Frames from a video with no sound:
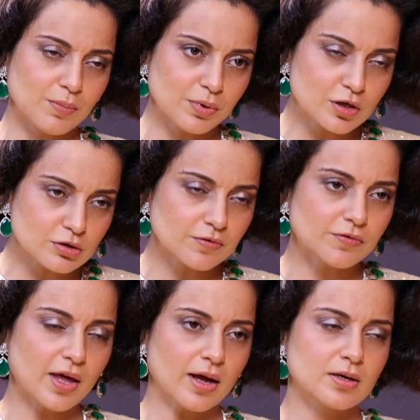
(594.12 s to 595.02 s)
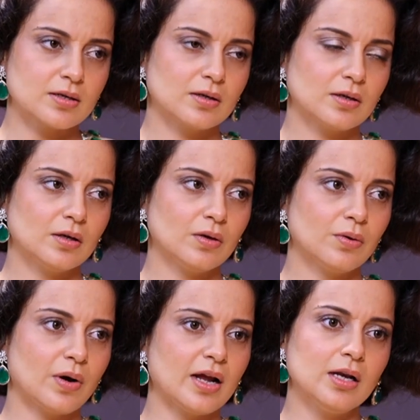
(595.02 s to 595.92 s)
because of that, you
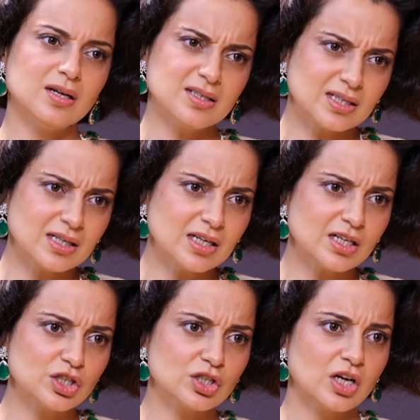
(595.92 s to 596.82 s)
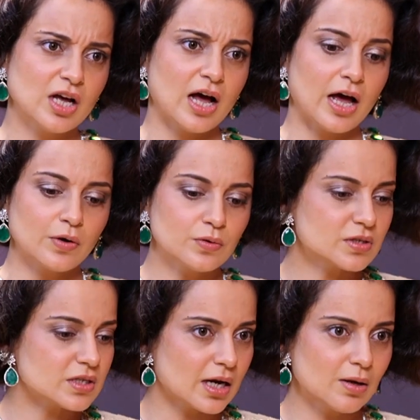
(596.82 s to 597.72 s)
know, I learnt English, I could
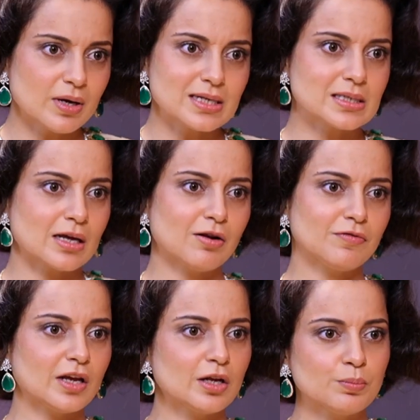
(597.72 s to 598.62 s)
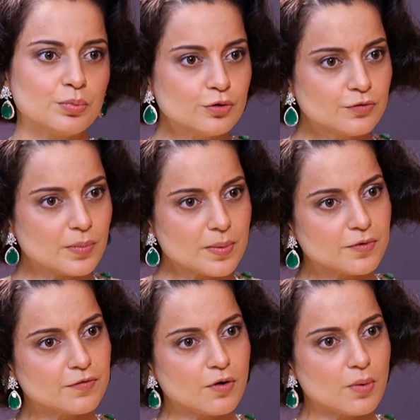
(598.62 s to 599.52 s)
style myself, I improved my
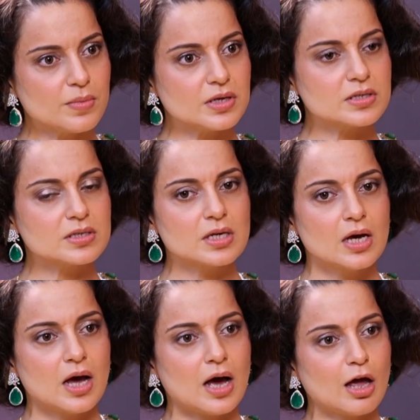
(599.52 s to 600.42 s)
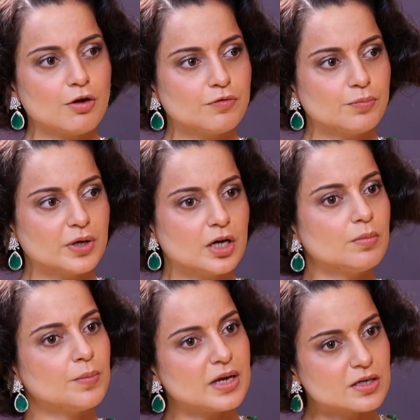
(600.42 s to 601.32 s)
performance, I've
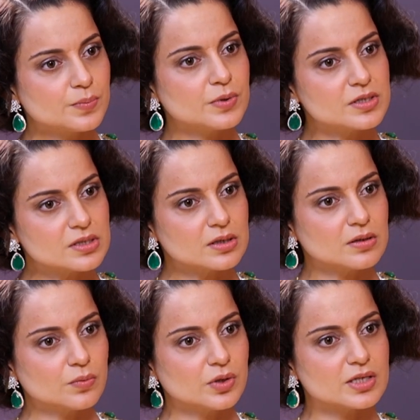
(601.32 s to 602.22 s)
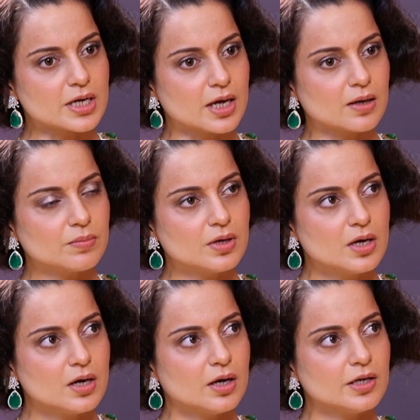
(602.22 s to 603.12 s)
become a better person with time.
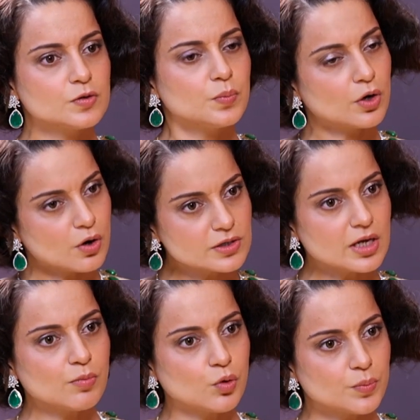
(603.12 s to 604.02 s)
It's because I'm